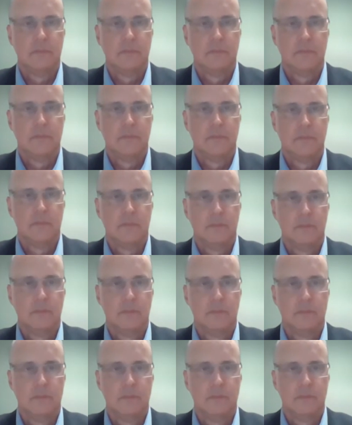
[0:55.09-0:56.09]

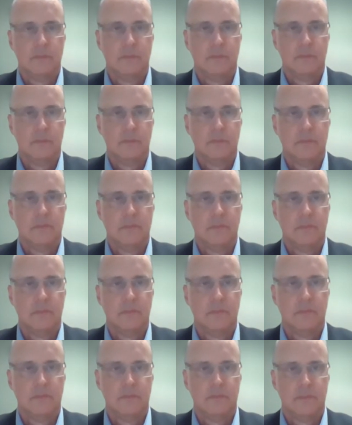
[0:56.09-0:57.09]

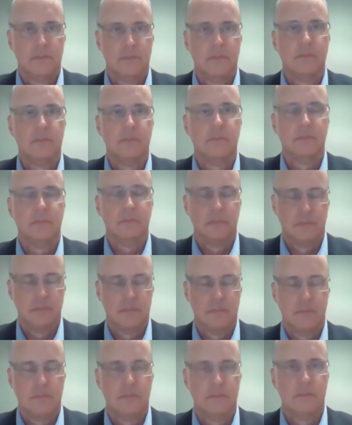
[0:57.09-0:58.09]

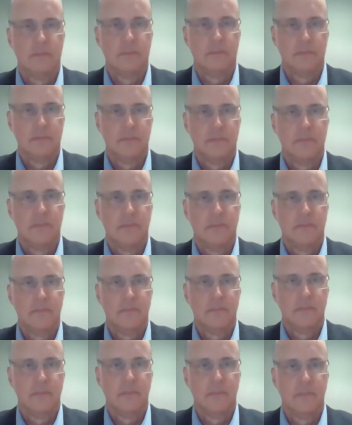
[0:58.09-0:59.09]

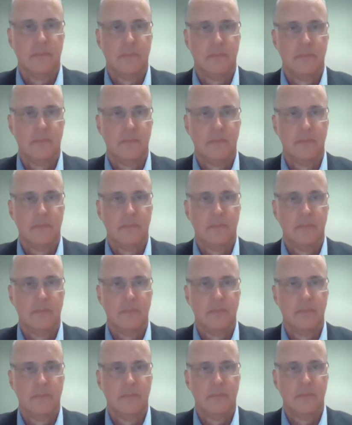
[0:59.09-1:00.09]

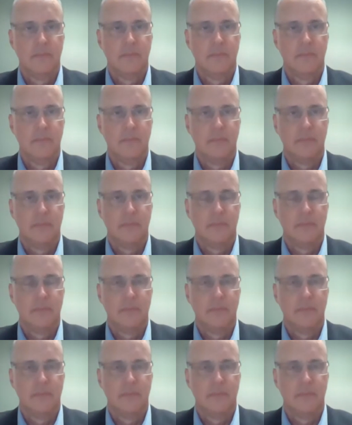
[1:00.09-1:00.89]
This person isn't speaking.